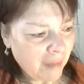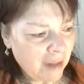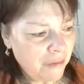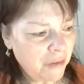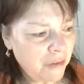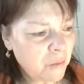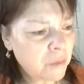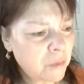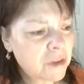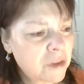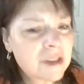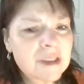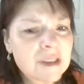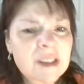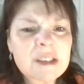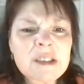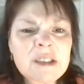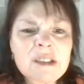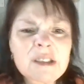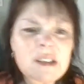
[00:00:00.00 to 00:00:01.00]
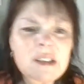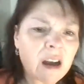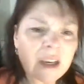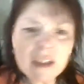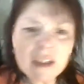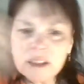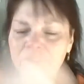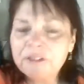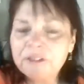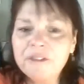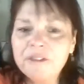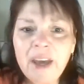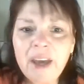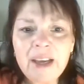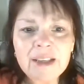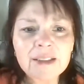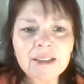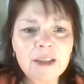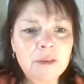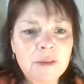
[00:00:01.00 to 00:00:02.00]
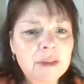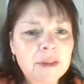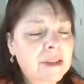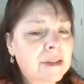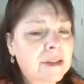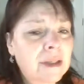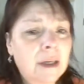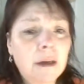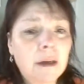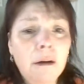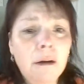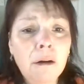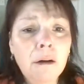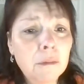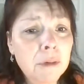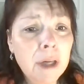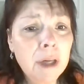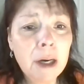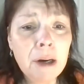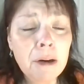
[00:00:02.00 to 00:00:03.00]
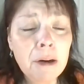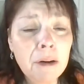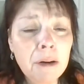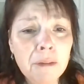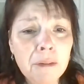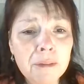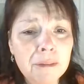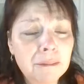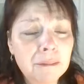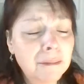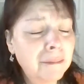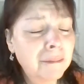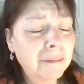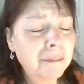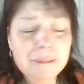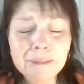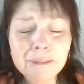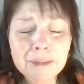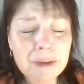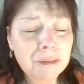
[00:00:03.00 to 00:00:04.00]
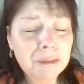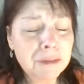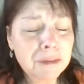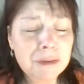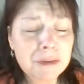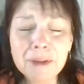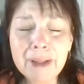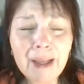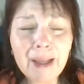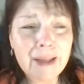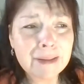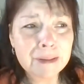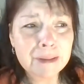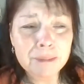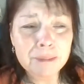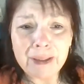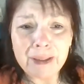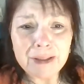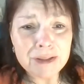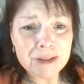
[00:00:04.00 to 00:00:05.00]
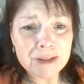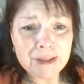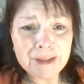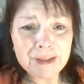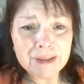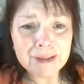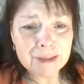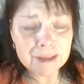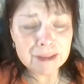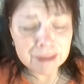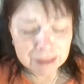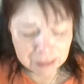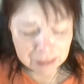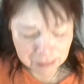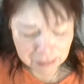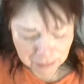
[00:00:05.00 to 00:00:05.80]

If it were just a sock in the face, I would have said, oh no, don't do that to my Jesus.